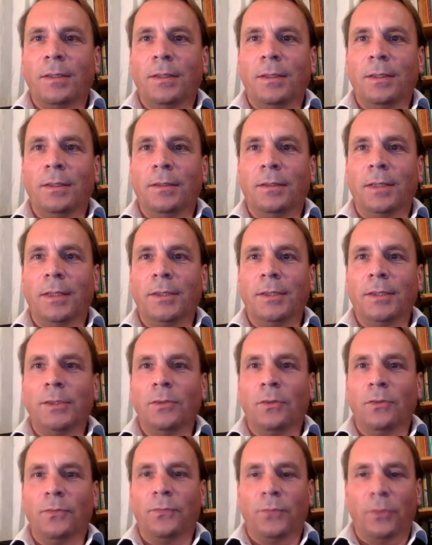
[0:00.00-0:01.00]

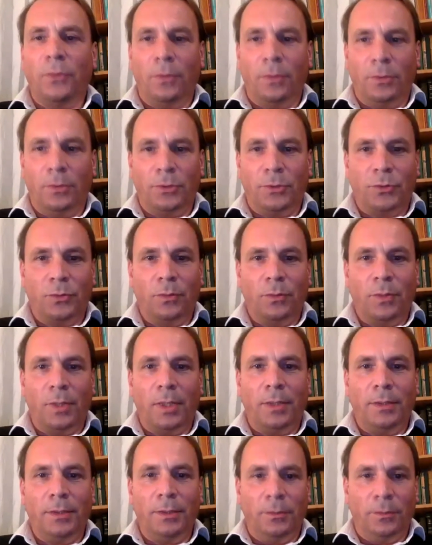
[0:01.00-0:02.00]
1904. So I,
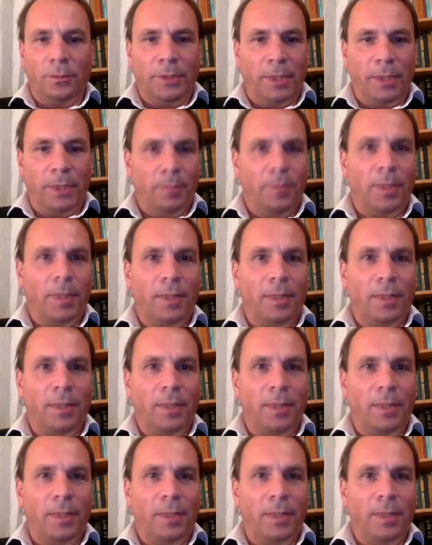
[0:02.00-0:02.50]
you know, yeah.